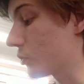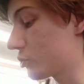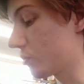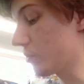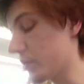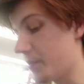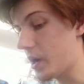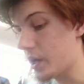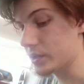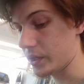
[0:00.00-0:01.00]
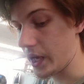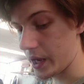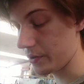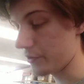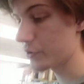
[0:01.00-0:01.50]
not sure what the parts I
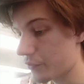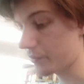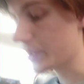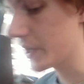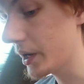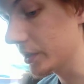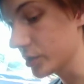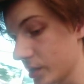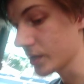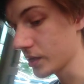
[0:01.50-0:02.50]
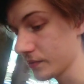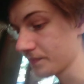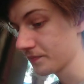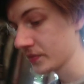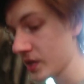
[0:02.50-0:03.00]
can use from the engine are,
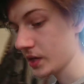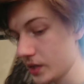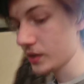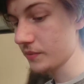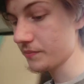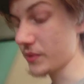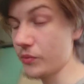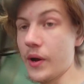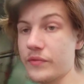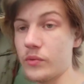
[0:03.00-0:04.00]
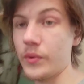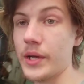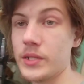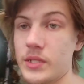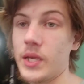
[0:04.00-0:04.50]
but we'll have to
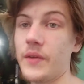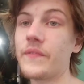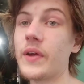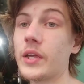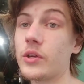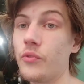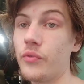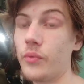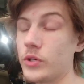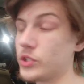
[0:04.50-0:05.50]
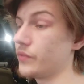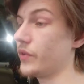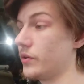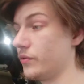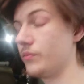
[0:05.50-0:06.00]
wait and see. Thank you all for watching.
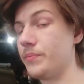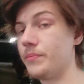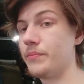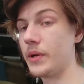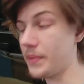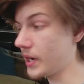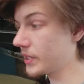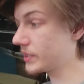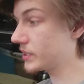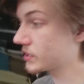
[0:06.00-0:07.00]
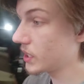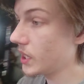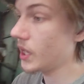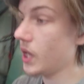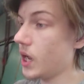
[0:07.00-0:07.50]
Thank you for being a part of this.
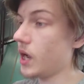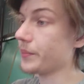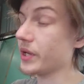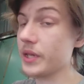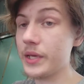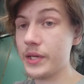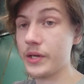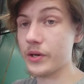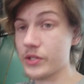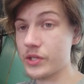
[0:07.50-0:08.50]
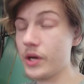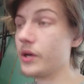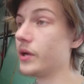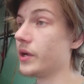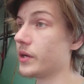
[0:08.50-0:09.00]
I'm going to let you guys go,
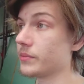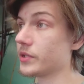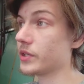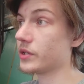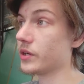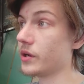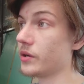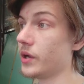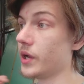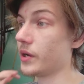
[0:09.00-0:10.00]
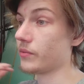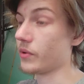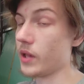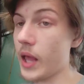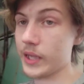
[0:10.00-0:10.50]
and I'm going to go and
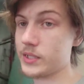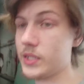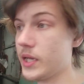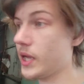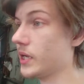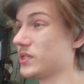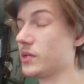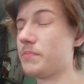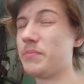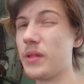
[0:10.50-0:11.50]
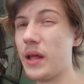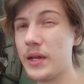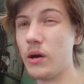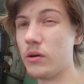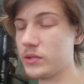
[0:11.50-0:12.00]
relax today because it's a bloody
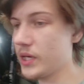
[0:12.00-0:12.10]
hot